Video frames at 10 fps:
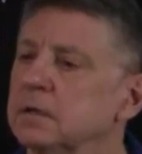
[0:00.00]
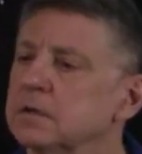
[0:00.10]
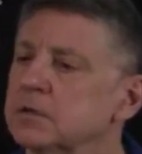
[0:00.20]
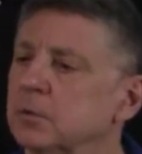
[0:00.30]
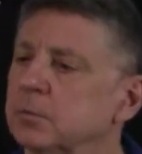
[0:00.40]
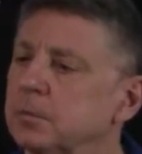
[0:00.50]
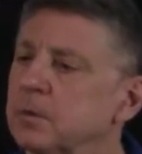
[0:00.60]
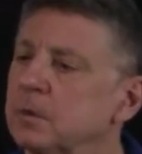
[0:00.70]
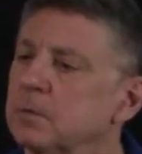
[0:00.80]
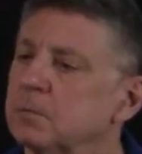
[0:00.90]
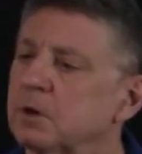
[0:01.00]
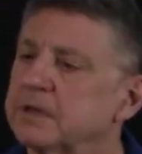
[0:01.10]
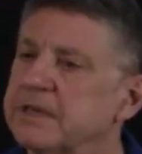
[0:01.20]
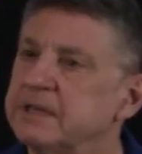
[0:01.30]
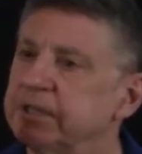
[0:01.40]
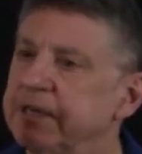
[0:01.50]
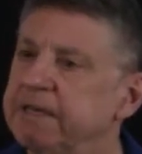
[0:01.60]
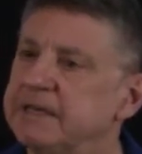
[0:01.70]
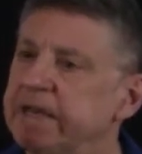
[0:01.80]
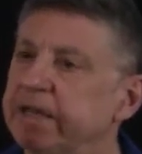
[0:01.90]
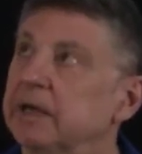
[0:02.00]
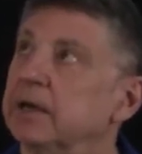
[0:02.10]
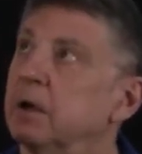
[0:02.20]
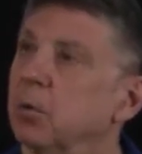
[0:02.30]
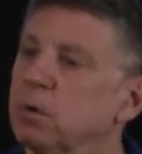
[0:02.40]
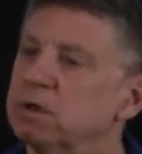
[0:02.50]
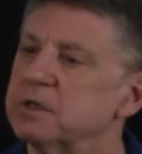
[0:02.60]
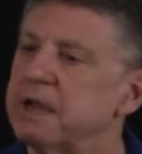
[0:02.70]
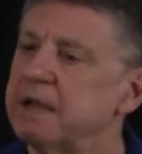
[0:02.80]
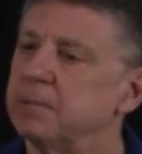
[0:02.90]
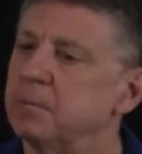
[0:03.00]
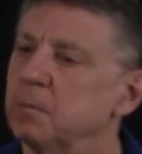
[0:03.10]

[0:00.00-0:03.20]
So partitioning data was a